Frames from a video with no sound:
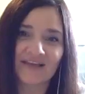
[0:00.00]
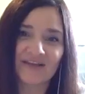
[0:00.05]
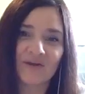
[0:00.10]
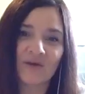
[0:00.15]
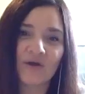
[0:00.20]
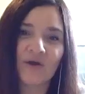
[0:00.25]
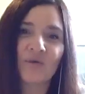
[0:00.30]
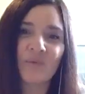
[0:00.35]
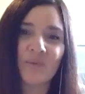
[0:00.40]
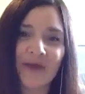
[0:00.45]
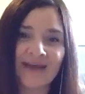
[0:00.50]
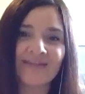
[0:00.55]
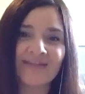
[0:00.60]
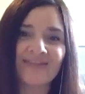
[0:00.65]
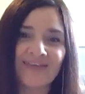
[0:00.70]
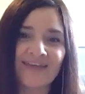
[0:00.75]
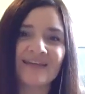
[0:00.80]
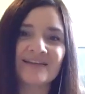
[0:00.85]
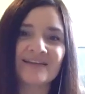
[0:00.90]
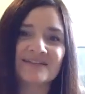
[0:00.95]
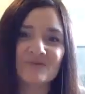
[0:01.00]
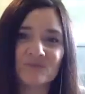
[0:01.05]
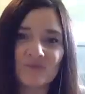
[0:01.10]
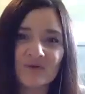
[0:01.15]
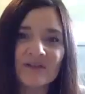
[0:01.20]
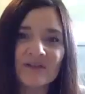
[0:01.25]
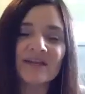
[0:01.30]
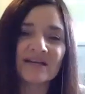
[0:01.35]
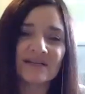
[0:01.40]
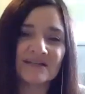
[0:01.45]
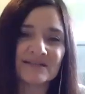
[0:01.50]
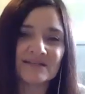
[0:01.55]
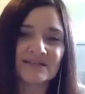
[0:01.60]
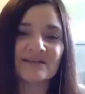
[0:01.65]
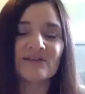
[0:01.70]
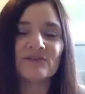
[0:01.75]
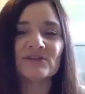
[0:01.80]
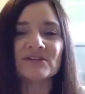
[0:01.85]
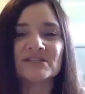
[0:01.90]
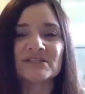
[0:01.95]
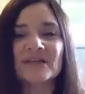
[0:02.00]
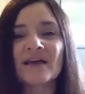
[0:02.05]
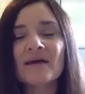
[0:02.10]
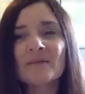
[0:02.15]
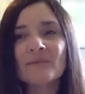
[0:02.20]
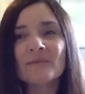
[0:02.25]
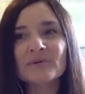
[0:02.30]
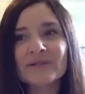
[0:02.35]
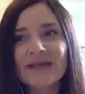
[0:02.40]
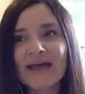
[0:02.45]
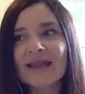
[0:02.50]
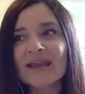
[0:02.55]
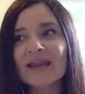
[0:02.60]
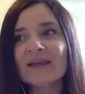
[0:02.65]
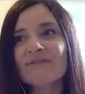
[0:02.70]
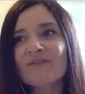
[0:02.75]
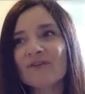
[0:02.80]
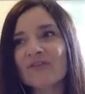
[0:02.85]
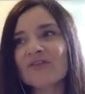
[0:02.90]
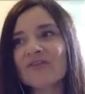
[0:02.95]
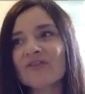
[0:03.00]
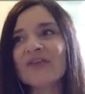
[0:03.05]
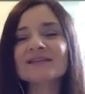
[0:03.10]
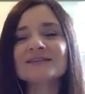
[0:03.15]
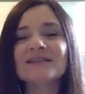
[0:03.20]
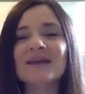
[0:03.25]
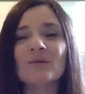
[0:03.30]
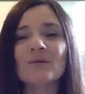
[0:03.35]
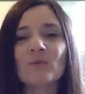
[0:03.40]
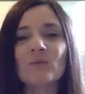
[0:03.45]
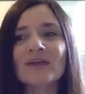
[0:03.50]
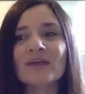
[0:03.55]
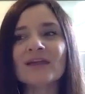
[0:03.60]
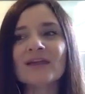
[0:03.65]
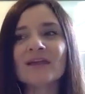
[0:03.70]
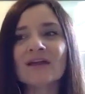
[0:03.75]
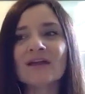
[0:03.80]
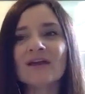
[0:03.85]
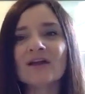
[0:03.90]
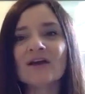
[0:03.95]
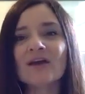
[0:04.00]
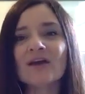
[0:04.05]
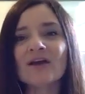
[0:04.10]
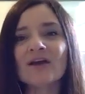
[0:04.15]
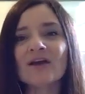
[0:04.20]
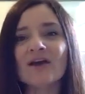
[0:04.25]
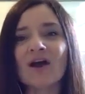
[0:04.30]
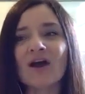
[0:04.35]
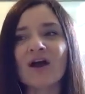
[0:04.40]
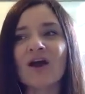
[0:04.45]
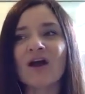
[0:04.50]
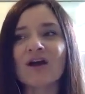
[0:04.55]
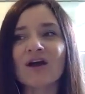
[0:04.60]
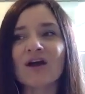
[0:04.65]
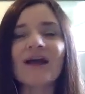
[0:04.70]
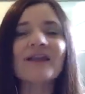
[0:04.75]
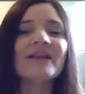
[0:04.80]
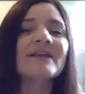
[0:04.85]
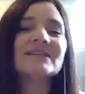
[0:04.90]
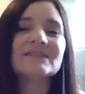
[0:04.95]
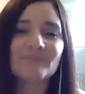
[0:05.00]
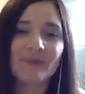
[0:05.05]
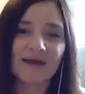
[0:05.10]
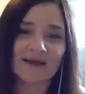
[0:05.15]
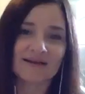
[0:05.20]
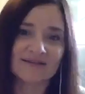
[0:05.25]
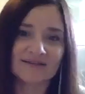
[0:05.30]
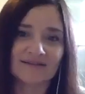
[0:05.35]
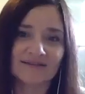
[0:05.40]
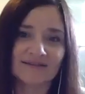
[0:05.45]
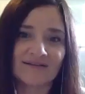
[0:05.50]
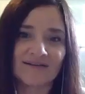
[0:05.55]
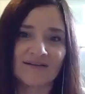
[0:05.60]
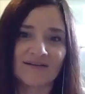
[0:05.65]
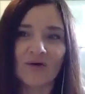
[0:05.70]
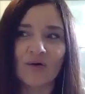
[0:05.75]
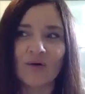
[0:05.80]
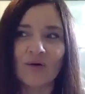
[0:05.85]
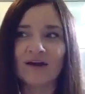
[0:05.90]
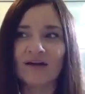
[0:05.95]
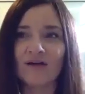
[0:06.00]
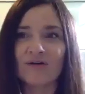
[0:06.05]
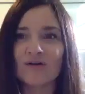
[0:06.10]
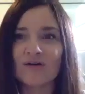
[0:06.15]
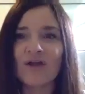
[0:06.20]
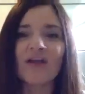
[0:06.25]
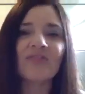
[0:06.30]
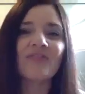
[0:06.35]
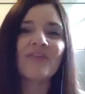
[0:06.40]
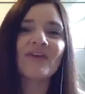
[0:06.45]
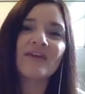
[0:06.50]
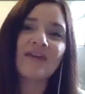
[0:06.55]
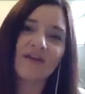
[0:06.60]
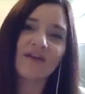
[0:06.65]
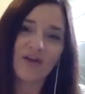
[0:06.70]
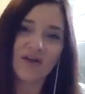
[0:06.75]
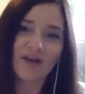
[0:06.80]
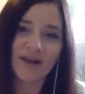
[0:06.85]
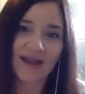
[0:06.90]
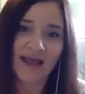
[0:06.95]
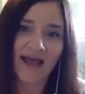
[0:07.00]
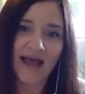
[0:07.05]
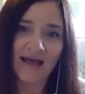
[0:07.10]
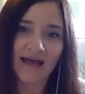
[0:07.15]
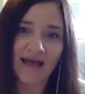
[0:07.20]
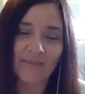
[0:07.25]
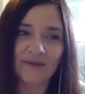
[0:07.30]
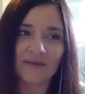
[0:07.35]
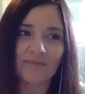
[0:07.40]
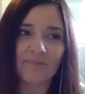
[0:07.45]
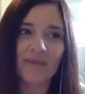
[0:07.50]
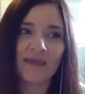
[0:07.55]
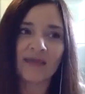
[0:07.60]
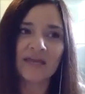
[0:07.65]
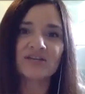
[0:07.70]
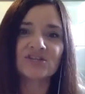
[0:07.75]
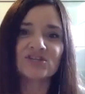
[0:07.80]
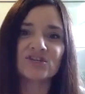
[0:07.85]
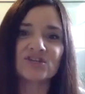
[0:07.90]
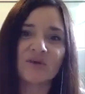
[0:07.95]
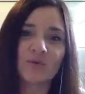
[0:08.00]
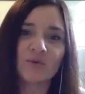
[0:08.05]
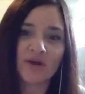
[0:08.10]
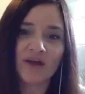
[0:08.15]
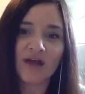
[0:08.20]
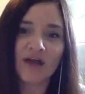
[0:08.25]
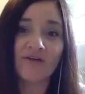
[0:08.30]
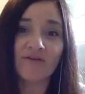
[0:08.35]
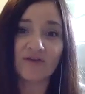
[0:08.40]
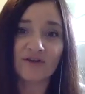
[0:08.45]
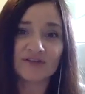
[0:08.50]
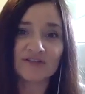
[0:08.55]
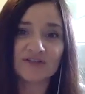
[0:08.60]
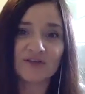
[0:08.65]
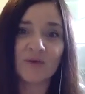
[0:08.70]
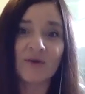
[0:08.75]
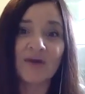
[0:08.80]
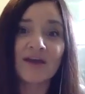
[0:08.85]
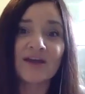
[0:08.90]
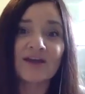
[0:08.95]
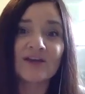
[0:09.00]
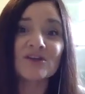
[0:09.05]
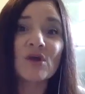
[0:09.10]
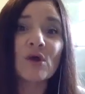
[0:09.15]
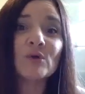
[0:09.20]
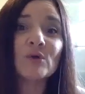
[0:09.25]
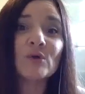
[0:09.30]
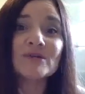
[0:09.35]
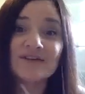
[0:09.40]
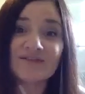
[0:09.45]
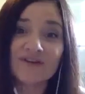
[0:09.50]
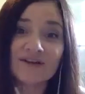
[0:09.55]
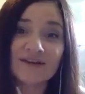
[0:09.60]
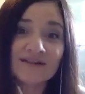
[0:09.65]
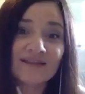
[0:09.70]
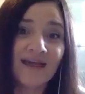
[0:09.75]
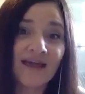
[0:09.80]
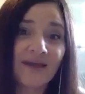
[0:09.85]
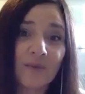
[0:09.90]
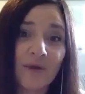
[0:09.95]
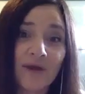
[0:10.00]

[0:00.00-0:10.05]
a great thing to really consider, is planning for things that we are unexpected or not thinking are going to happen, and making sure that we're covered. So no different than